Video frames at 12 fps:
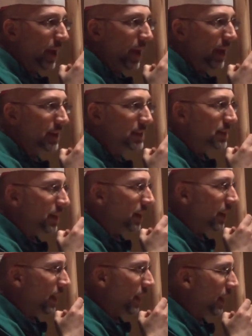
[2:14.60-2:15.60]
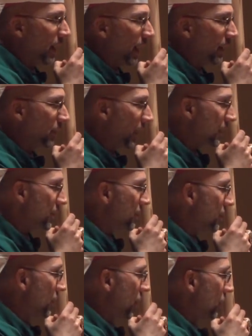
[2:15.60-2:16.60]
And I'd like to
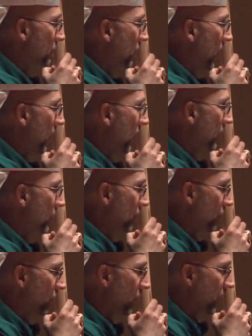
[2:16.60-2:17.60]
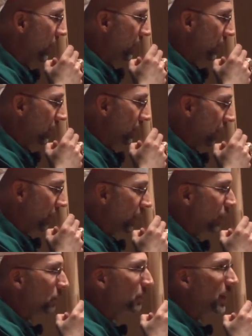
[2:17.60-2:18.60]
start by looking a
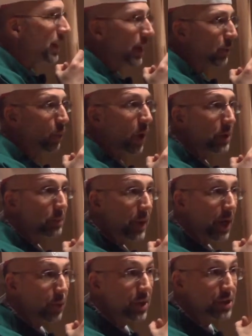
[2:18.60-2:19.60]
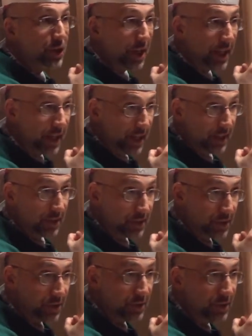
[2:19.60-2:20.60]
little bit at what marriage
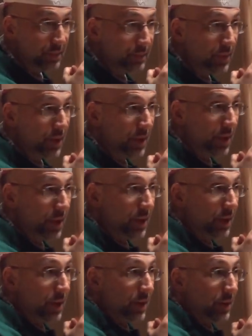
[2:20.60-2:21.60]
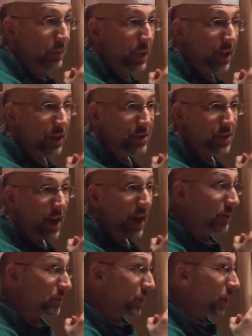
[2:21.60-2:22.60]
is. Because you
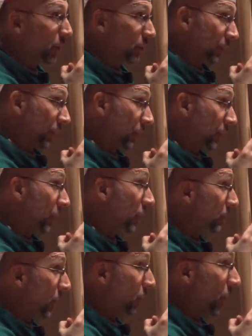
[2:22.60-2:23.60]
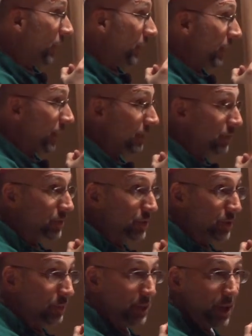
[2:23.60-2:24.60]
have to know a little bit what it is
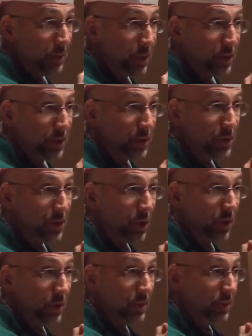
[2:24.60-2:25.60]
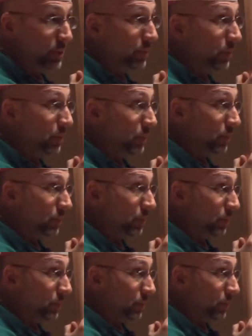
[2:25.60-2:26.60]
to be able to discern
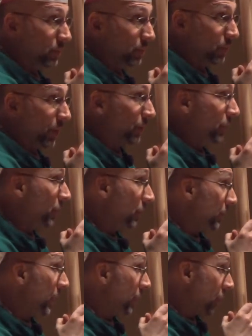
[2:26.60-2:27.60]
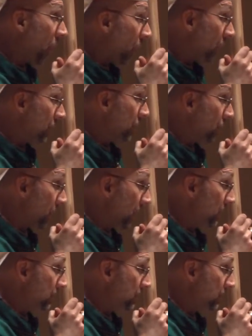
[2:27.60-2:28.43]
whether you're being called to it.